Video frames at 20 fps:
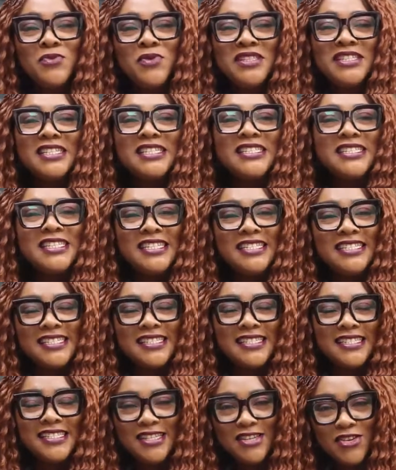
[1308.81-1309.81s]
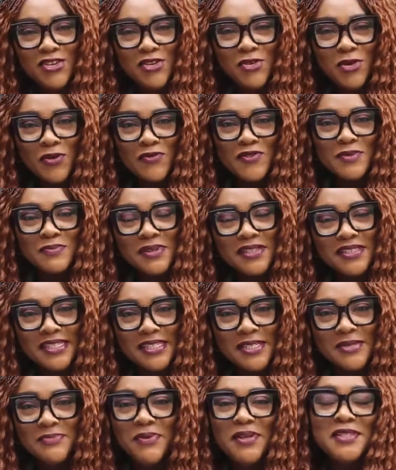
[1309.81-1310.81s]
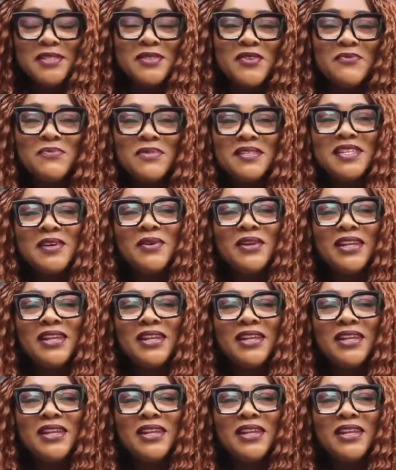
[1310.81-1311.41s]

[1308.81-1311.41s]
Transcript: with the DG CEO of SMEDAN in person of Mr.